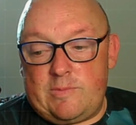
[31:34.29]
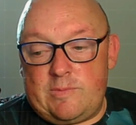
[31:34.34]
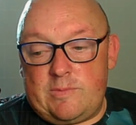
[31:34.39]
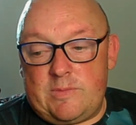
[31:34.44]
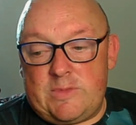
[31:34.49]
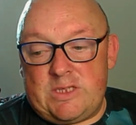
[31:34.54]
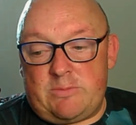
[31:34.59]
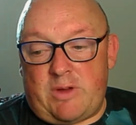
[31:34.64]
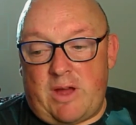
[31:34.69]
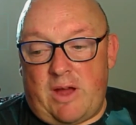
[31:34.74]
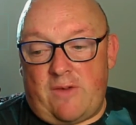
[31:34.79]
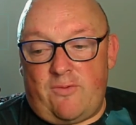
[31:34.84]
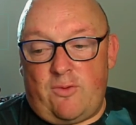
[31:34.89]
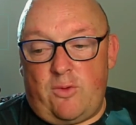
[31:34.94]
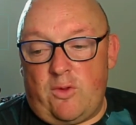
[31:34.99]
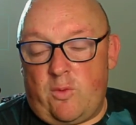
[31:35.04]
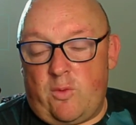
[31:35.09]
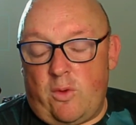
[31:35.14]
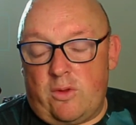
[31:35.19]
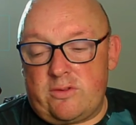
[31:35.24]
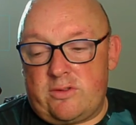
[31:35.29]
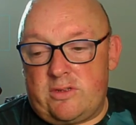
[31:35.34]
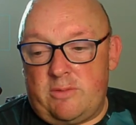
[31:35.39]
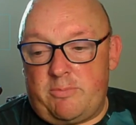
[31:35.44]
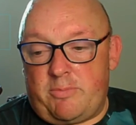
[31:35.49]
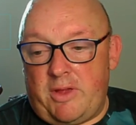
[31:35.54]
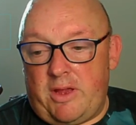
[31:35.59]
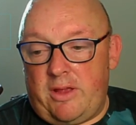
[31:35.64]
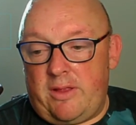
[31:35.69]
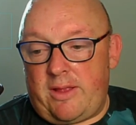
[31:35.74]
But I've always wanted to
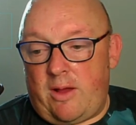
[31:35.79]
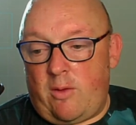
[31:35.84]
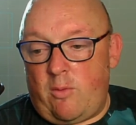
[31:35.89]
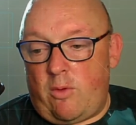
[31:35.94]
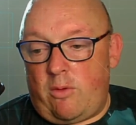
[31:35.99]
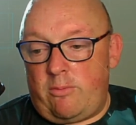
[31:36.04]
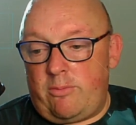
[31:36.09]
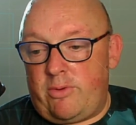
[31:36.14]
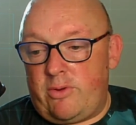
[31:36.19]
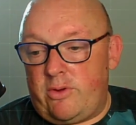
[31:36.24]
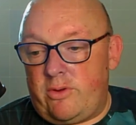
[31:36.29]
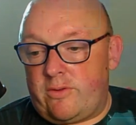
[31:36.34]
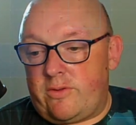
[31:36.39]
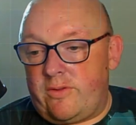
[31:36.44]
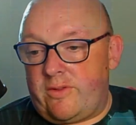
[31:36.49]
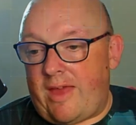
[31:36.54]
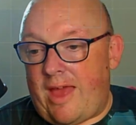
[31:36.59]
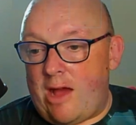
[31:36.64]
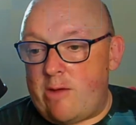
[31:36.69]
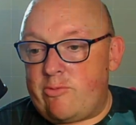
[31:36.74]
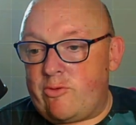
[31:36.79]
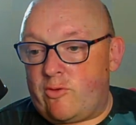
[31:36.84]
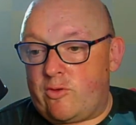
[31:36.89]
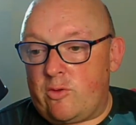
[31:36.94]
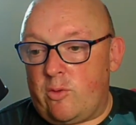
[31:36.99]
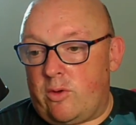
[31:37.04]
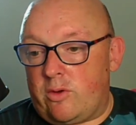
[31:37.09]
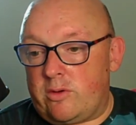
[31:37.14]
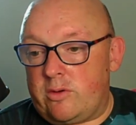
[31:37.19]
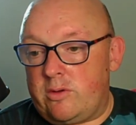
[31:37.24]
be that one person to help
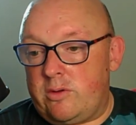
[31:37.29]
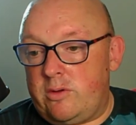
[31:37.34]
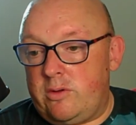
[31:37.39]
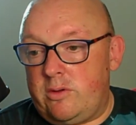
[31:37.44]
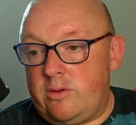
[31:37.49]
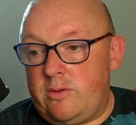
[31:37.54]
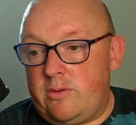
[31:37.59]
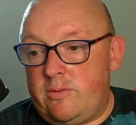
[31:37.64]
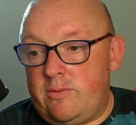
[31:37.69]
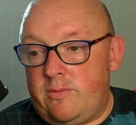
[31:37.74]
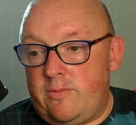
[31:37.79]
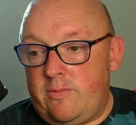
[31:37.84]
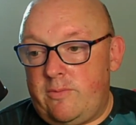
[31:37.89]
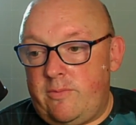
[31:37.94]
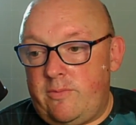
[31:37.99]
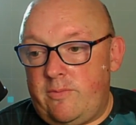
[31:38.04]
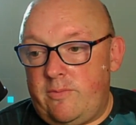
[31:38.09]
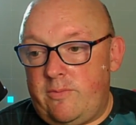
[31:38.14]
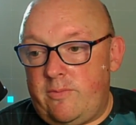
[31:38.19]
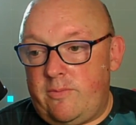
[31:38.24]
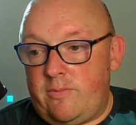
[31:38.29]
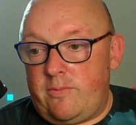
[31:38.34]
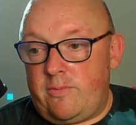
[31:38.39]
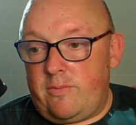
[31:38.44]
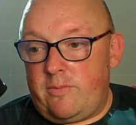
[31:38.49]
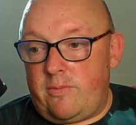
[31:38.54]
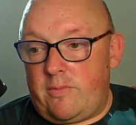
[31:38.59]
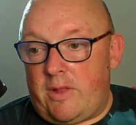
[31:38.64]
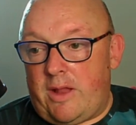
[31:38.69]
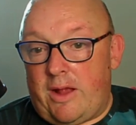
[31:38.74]
someone
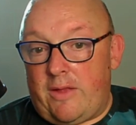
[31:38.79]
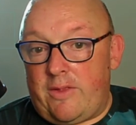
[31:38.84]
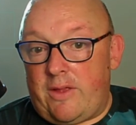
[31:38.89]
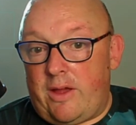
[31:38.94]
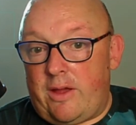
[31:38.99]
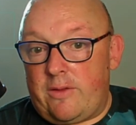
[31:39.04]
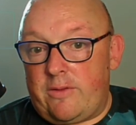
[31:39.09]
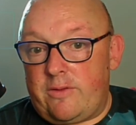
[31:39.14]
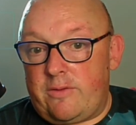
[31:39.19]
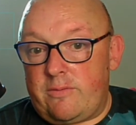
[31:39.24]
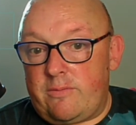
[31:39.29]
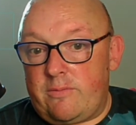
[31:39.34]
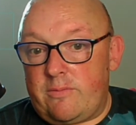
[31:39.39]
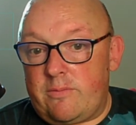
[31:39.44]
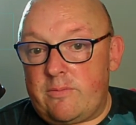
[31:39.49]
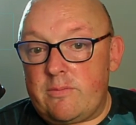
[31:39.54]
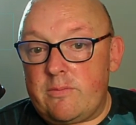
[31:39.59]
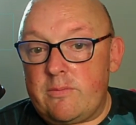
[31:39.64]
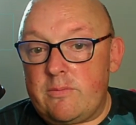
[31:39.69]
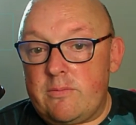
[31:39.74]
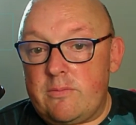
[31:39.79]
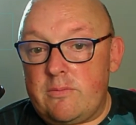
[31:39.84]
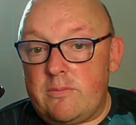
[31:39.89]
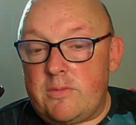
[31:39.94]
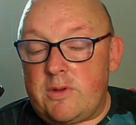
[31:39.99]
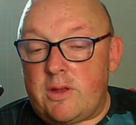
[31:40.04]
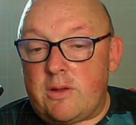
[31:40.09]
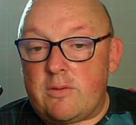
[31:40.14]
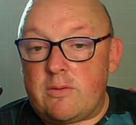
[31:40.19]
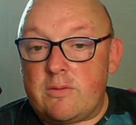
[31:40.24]
like that. You
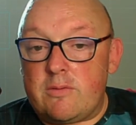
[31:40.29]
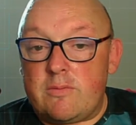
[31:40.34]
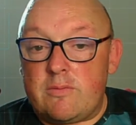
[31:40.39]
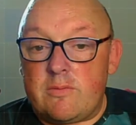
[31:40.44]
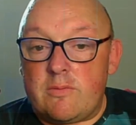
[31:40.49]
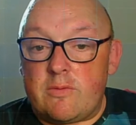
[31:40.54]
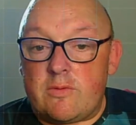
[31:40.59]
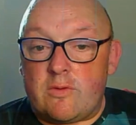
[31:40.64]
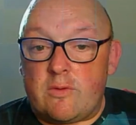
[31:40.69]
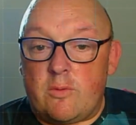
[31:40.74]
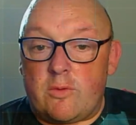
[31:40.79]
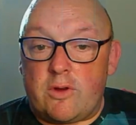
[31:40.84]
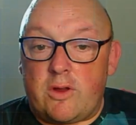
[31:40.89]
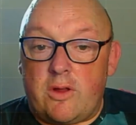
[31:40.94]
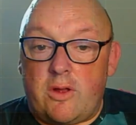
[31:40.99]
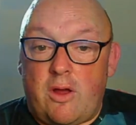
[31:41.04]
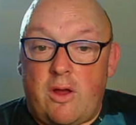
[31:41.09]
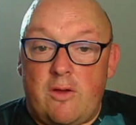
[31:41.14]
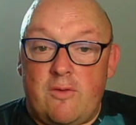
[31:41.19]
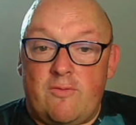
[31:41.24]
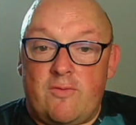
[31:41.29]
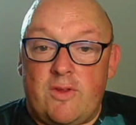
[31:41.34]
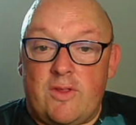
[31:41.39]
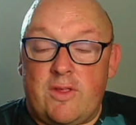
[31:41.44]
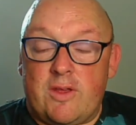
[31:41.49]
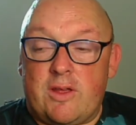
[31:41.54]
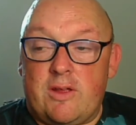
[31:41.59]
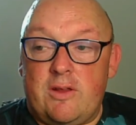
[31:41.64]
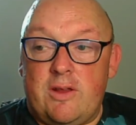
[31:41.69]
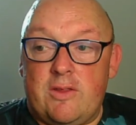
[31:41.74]
know, someone that hopefully they
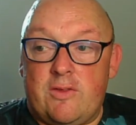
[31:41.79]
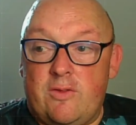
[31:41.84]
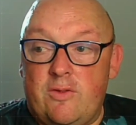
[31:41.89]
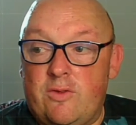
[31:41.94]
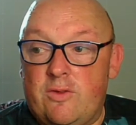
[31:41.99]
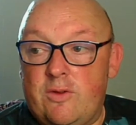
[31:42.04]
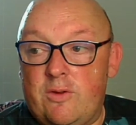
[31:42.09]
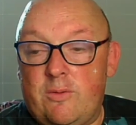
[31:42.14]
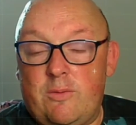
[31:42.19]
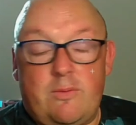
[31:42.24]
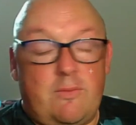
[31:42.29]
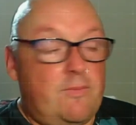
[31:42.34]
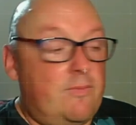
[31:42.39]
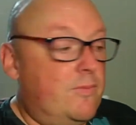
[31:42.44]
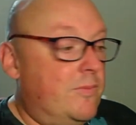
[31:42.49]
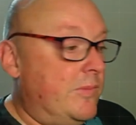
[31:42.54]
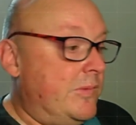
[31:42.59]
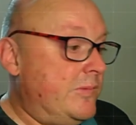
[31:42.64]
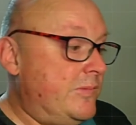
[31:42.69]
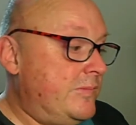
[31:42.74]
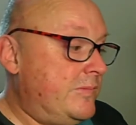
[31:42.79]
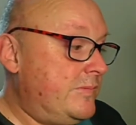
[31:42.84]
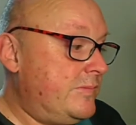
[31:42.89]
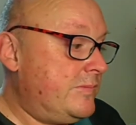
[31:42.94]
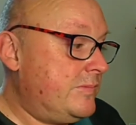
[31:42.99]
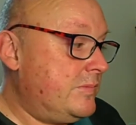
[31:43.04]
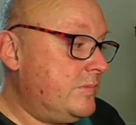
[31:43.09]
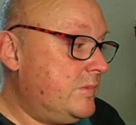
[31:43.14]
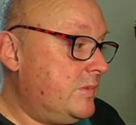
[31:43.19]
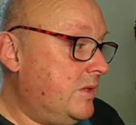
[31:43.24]
could listen to.
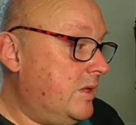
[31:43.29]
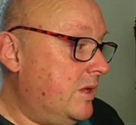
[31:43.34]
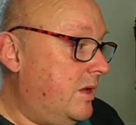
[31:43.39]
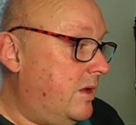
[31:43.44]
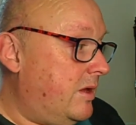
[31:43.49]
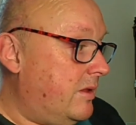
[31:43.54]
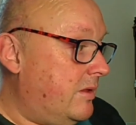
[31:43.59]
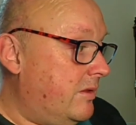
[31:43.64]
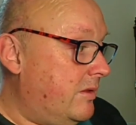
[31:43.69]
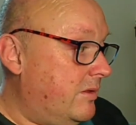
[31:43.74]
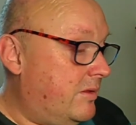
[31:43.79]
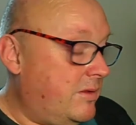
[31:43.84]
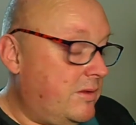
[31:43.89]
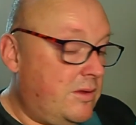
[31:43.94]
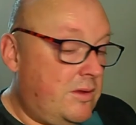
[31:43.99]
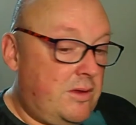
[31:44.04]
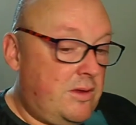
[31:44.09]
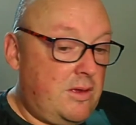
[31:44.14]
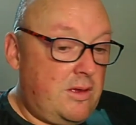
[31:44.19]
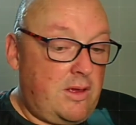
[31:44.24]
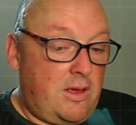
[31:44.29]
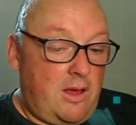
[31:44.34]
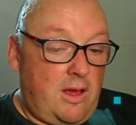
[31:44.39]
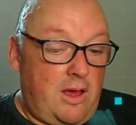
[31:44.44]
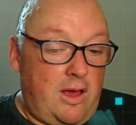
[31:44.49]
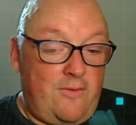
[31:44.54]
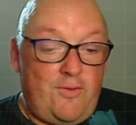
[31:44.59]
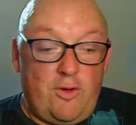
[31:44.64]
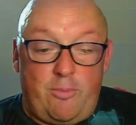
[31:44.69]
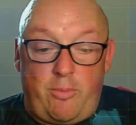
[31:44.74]
And I
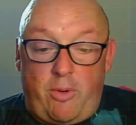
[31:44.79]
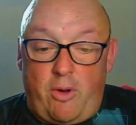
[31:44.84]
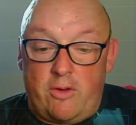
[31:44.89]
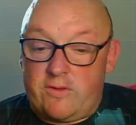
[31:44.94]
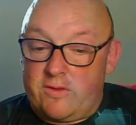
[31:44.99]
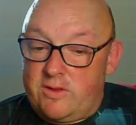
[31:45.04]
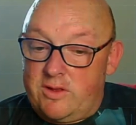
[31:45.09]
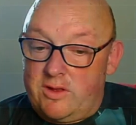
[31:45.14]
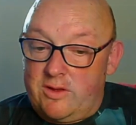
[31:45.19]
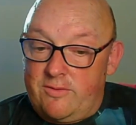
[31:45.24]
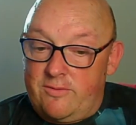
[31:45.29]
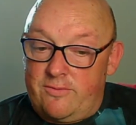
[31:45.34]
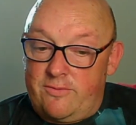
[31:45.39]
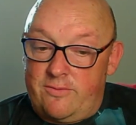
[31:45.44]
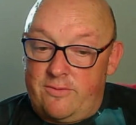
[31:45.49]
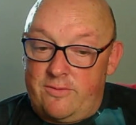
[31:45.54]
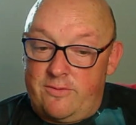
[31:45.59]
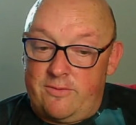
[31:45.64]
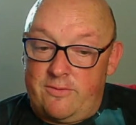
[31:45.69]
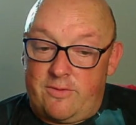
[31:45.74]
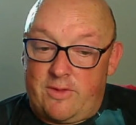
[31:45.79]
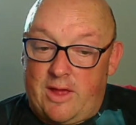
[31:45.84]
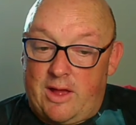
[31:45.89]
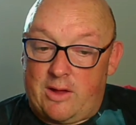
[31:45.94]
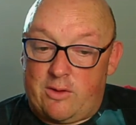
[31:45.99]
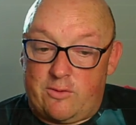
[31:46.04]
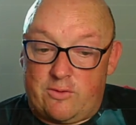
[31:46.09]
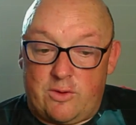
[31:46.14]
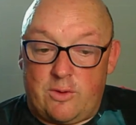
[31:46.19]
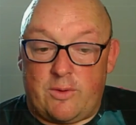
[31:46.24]
feel positive that I
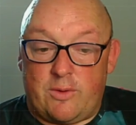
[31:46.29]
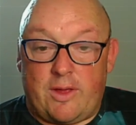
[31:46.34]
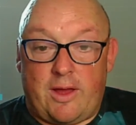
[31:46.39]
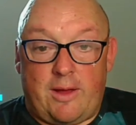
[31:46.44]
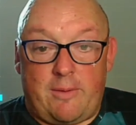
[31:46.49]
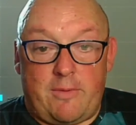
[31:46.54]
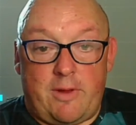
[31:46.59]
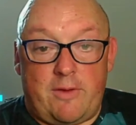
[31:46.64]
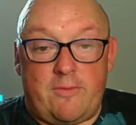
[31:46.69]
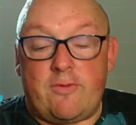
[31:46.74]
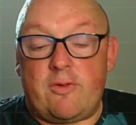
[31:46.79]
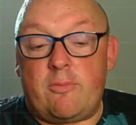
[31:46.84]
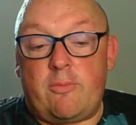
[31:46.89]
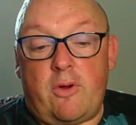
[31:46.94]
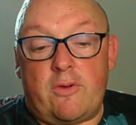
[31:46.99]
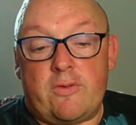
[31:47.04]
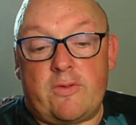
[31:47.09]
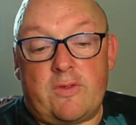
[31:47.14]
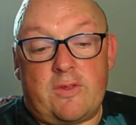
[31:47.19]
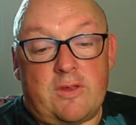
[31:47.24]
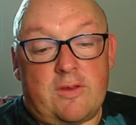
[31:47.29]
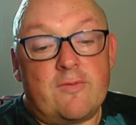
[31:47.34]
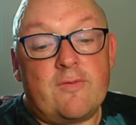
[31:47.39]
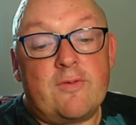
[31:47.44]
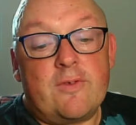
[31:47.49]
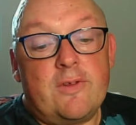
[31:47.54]
could do that. I feel positive.